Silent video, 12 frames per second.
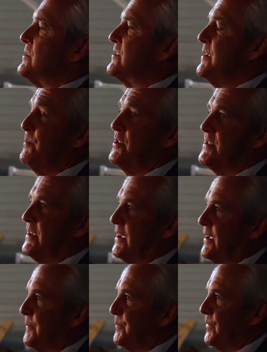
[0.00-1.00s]
The
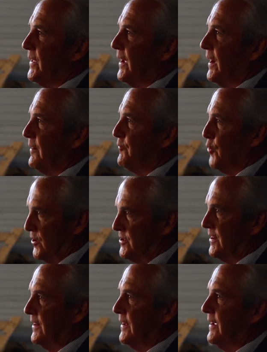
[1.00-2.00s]
CBC uh,
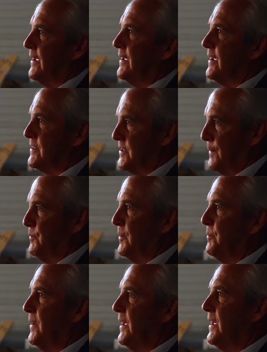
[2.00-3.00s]
fortunately
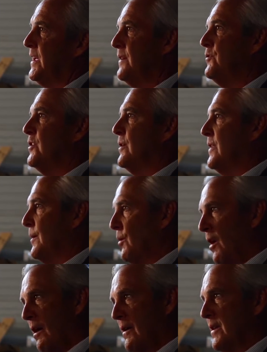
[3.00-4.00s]
accepted me, even though they
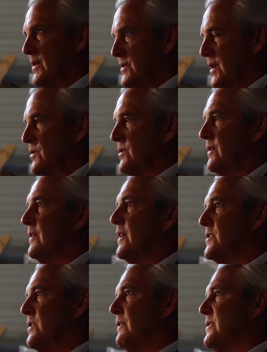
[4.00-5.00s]
were already in session,
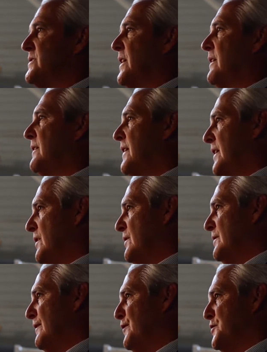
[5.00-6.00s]
as long as I could get
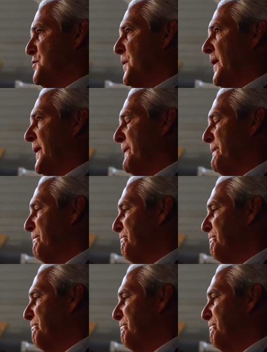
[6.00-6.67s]
here in the first week.